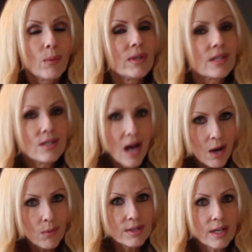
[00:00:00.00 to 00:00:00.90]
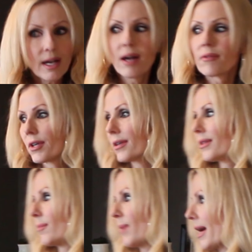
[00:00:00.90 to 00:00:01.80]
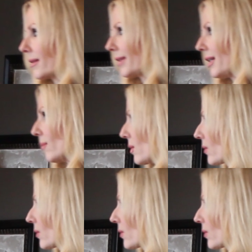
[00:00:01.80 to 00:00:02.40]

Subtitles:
We did not want to cover the paneling.